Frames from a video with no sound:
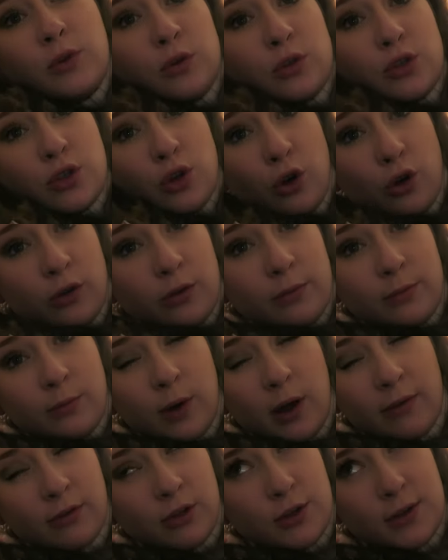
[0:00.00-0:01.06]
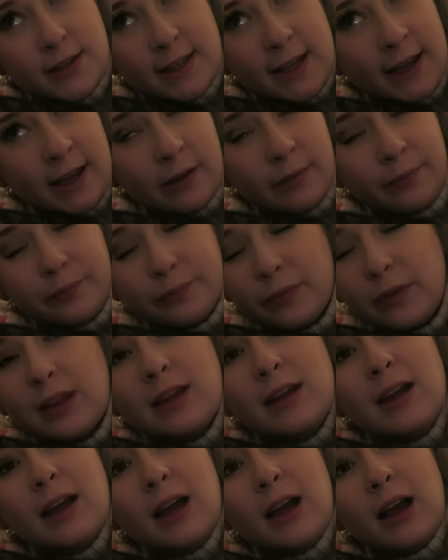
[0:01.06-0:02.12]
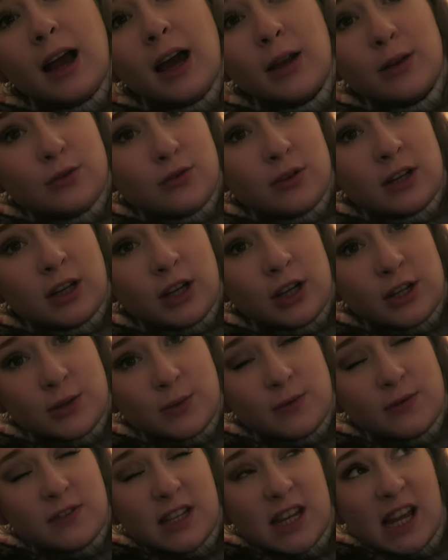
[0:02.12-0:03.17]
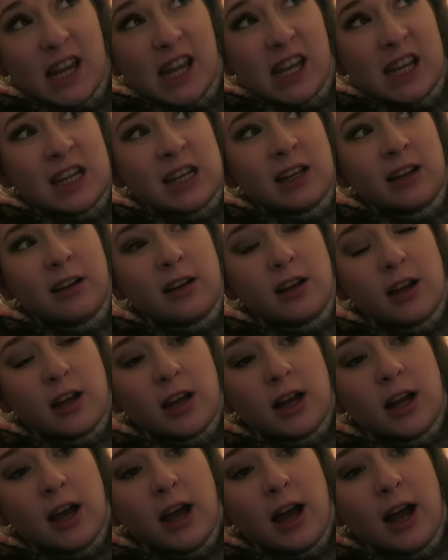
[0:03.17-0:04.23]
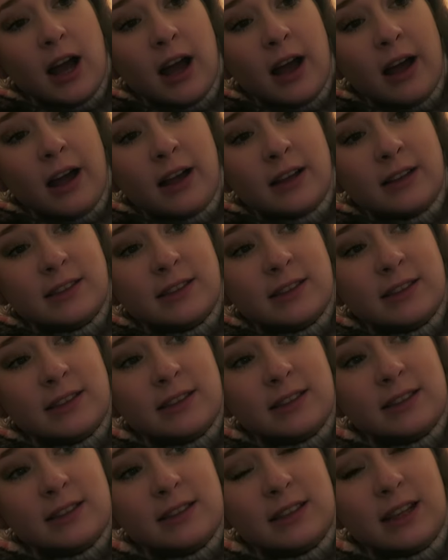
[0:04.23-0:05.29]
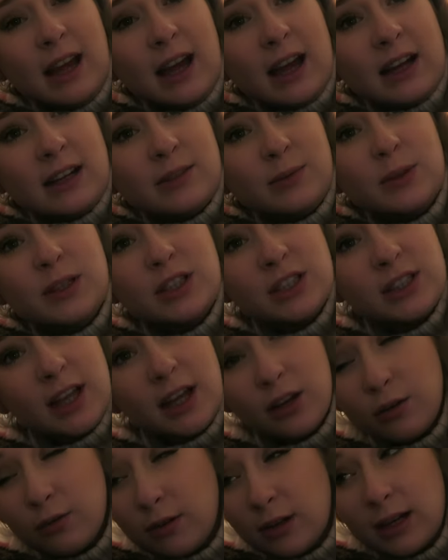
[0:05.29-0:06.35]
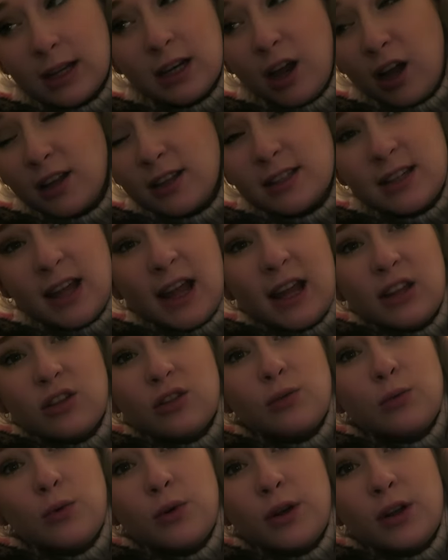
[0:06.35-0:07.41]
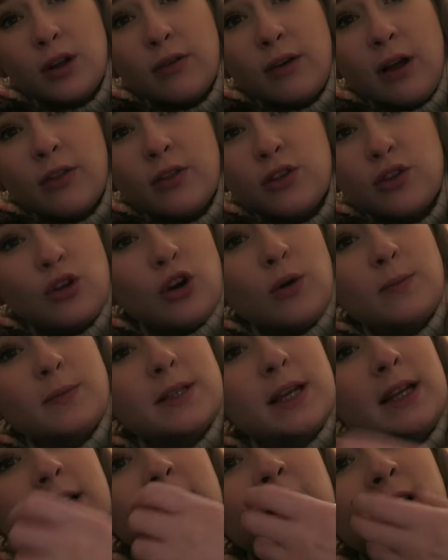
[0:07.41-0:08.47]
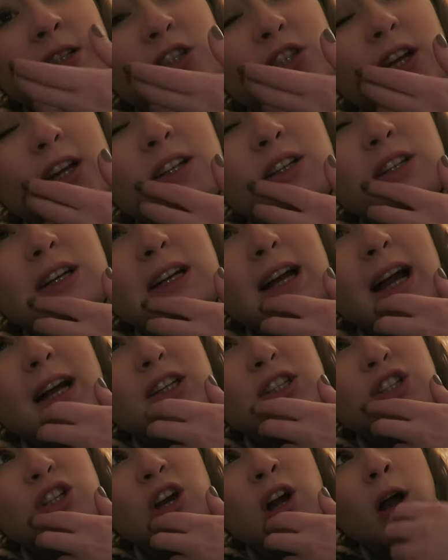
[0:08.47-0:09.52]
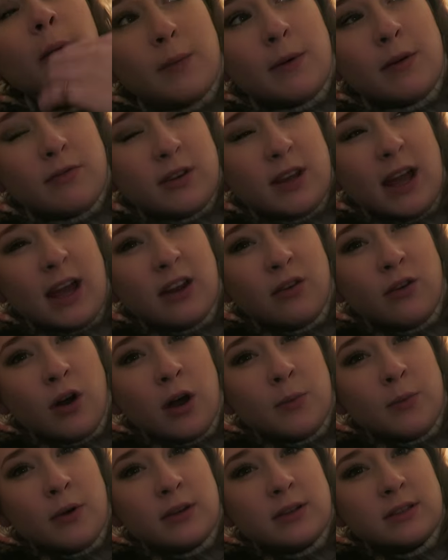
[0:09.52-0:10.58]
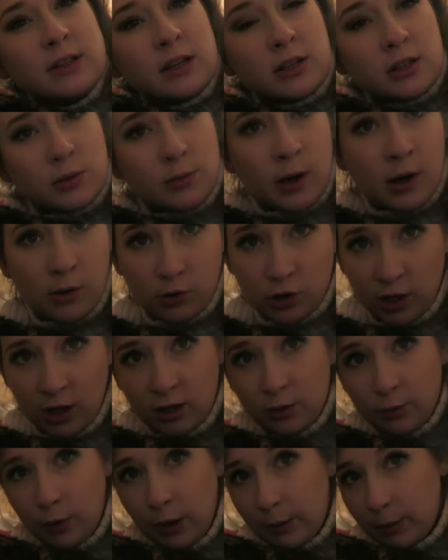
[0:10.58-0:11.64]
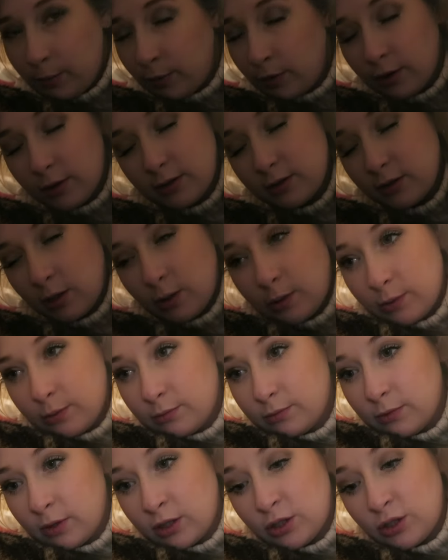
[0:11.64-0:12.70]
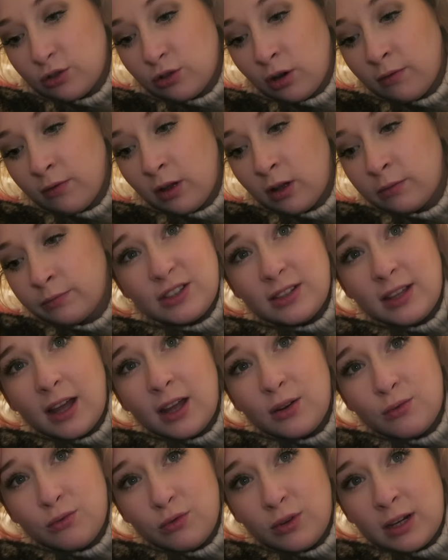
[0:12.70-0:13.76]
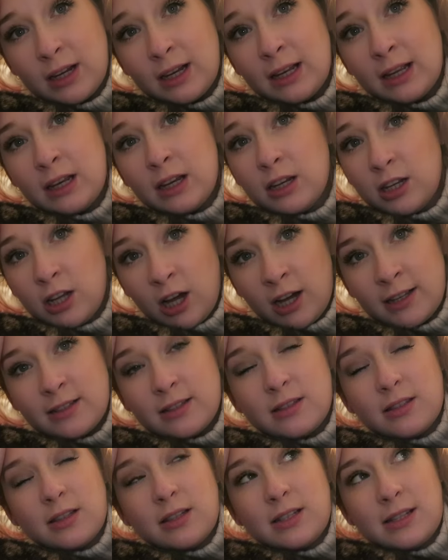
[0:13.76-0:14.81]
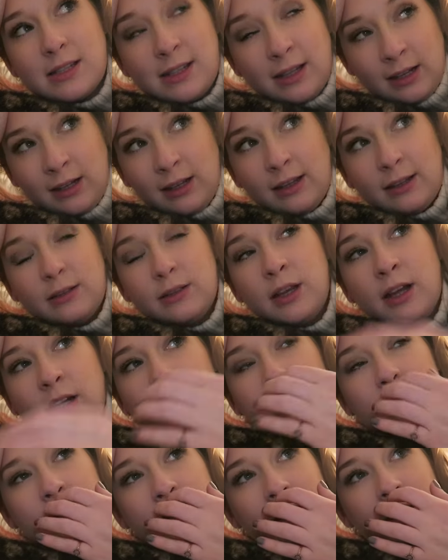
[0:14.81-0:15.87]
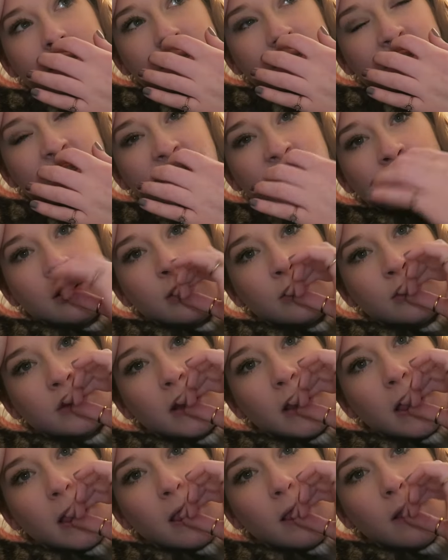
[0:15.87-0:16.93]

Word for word: or scone, whatever you say and it's really good with tea and yeah we just had a really nice day just walking around the shops had lunch had a good catch up Bethany had her eyebrows done as well she had an appointment booked so I just drove her just had a really nice day like nice and chilled